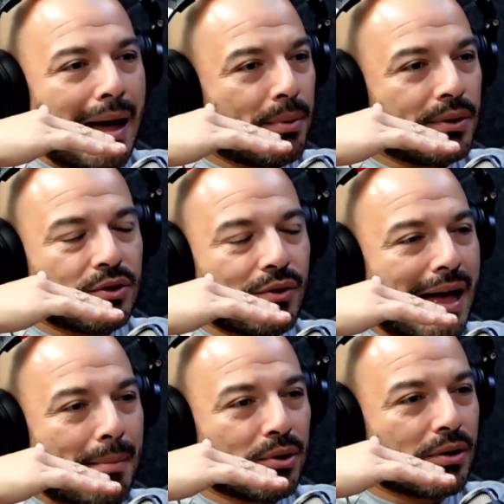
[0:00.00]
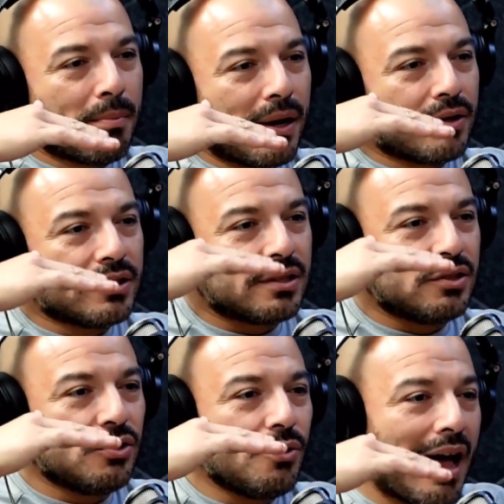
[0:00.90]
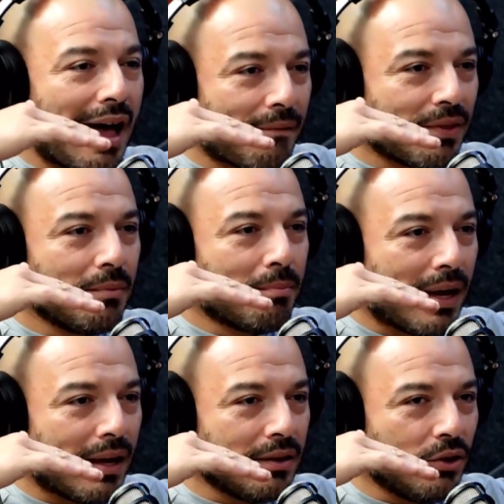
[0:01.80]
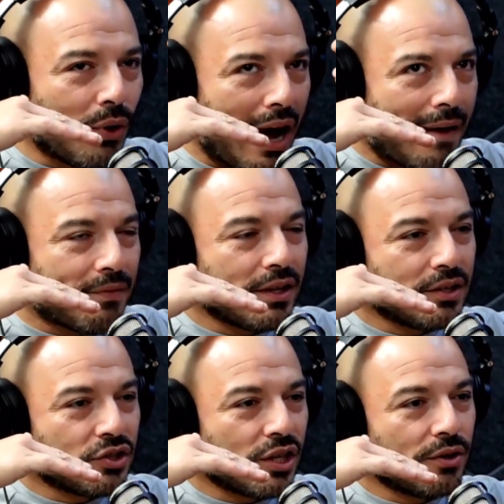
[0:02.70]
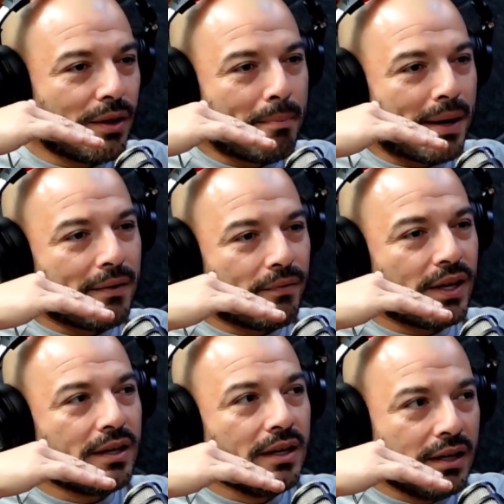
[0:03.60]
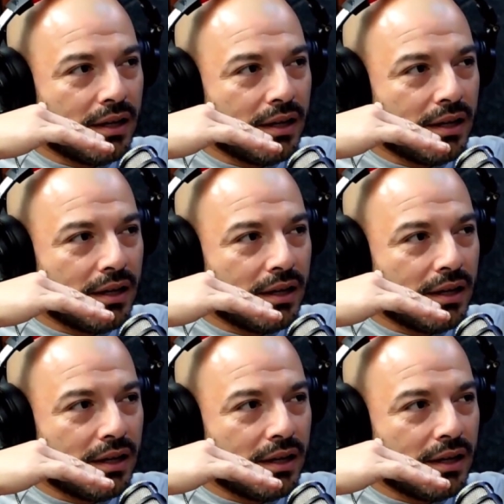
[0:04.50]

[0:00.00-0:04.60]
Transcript: apple to apple comparisons you have to be- you have to consider the benefit